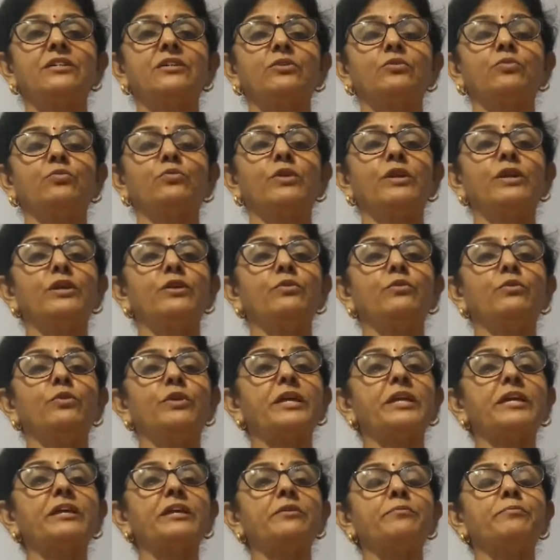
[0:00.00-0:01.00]
were
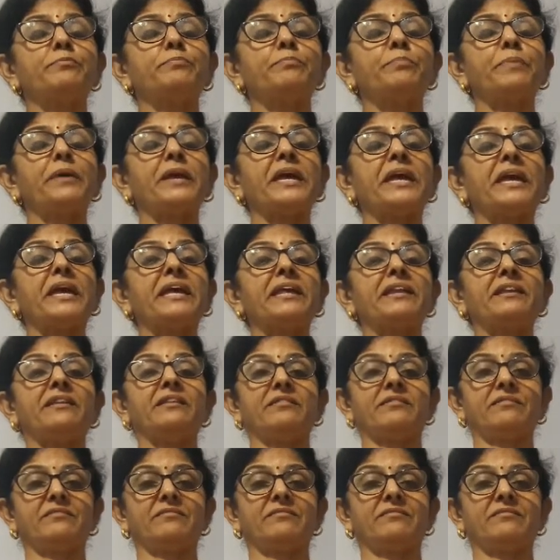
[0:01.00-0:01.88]
looking pale,